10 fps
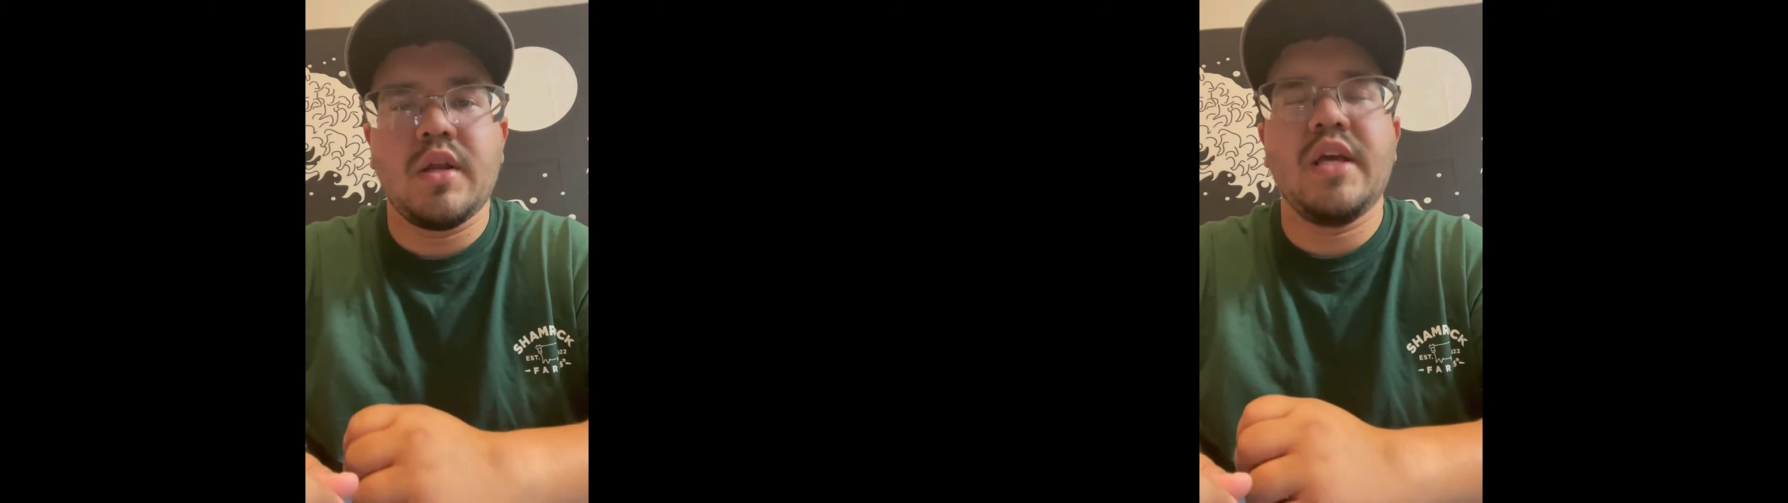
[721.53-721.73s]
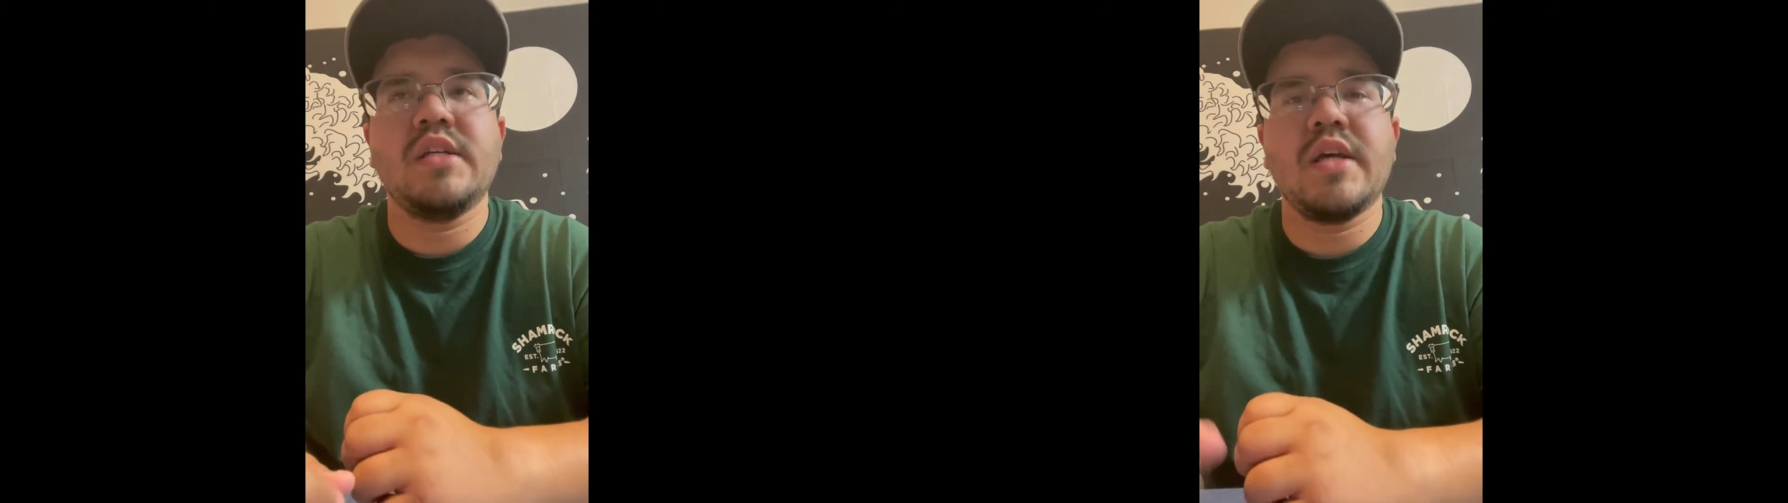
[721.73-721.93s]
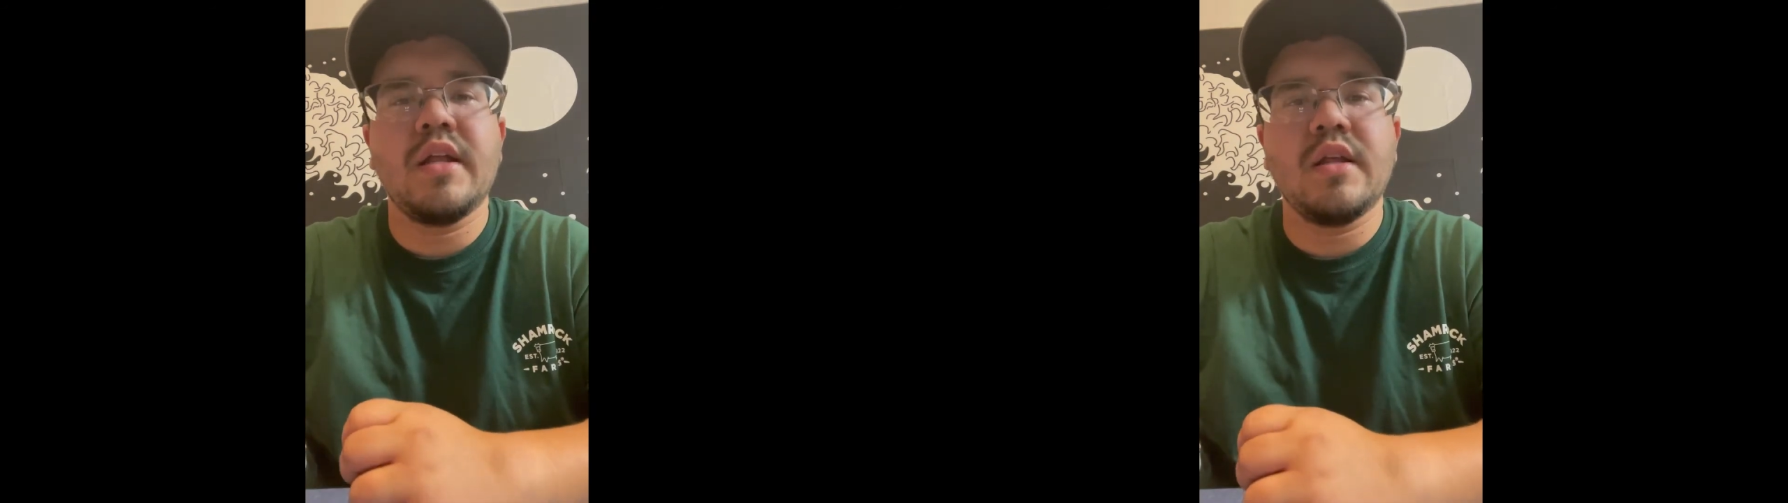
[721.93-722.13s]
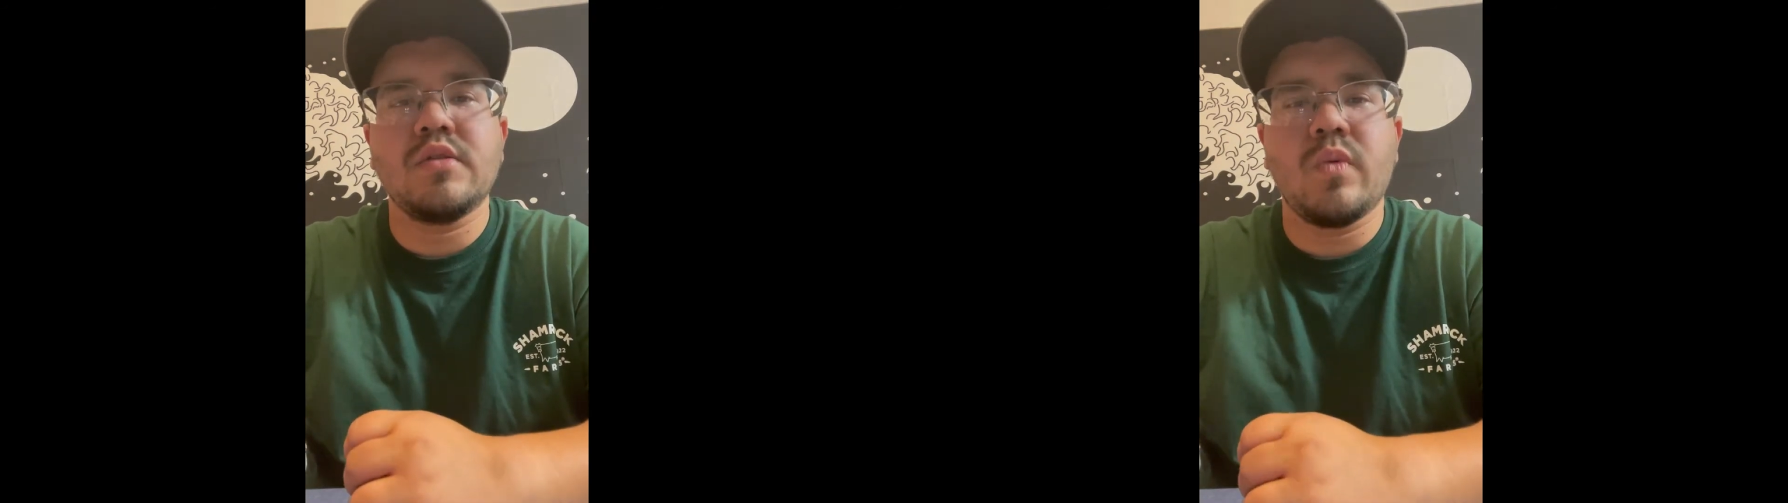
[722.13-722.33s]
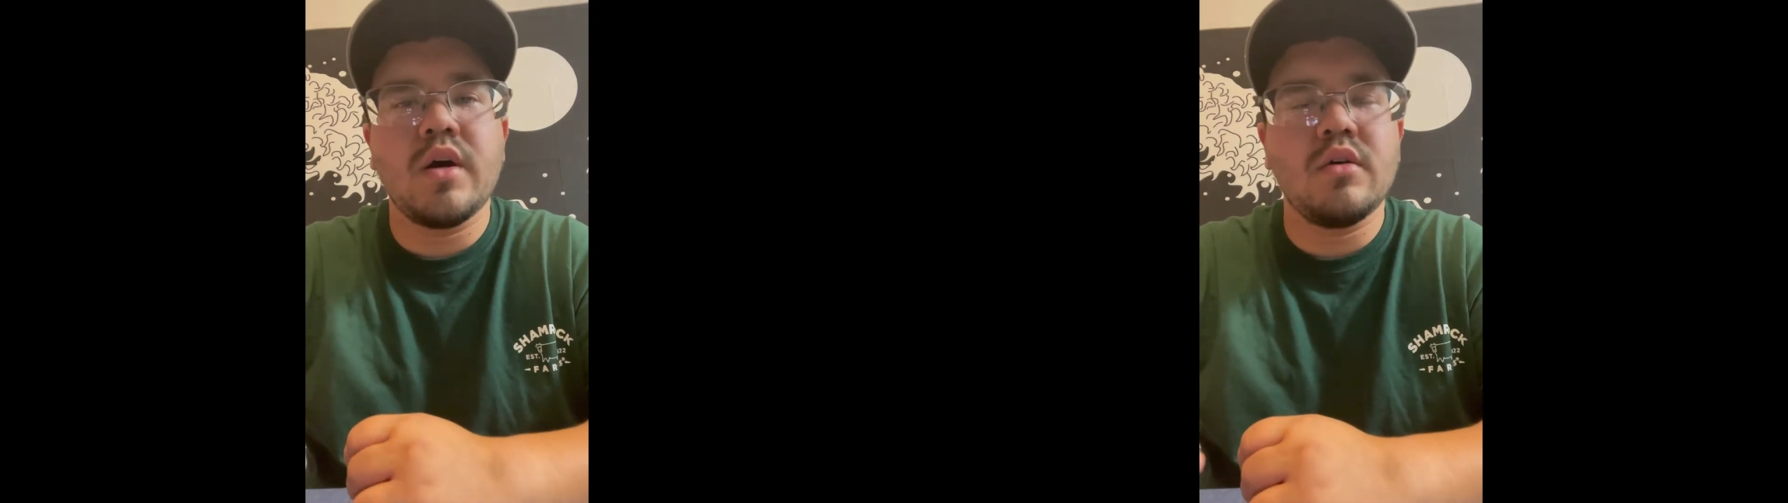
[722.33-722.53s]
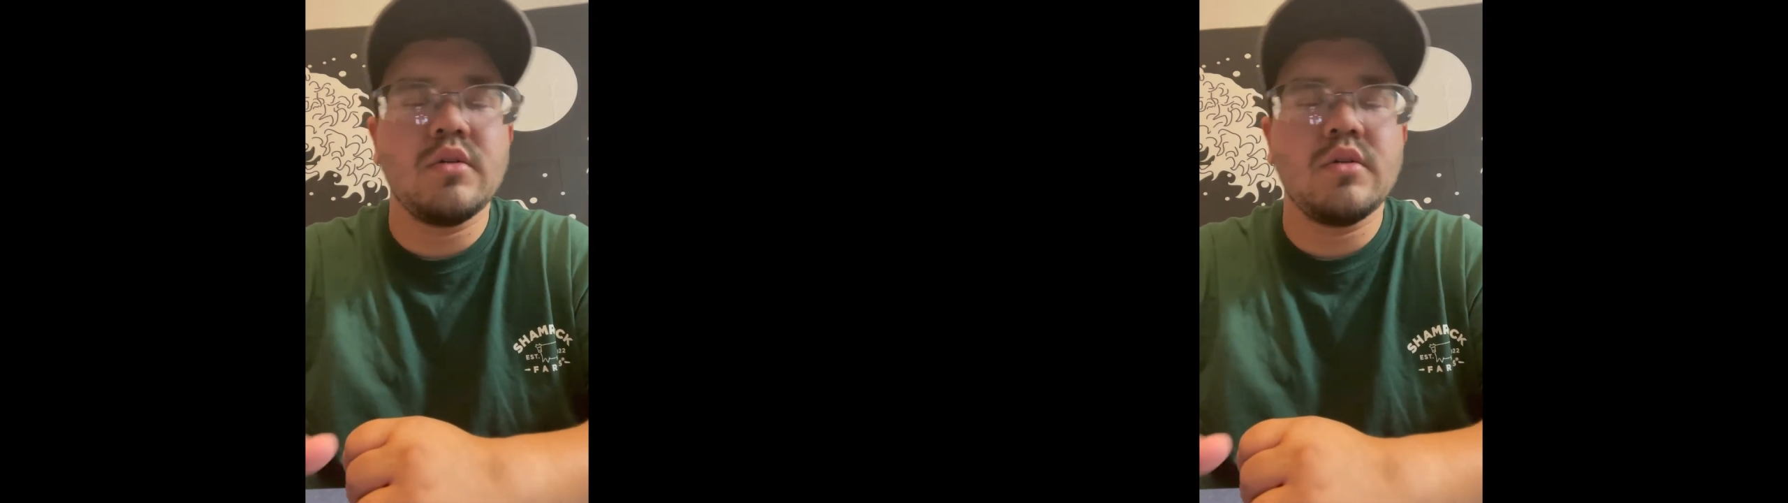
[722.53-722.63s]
his end as well,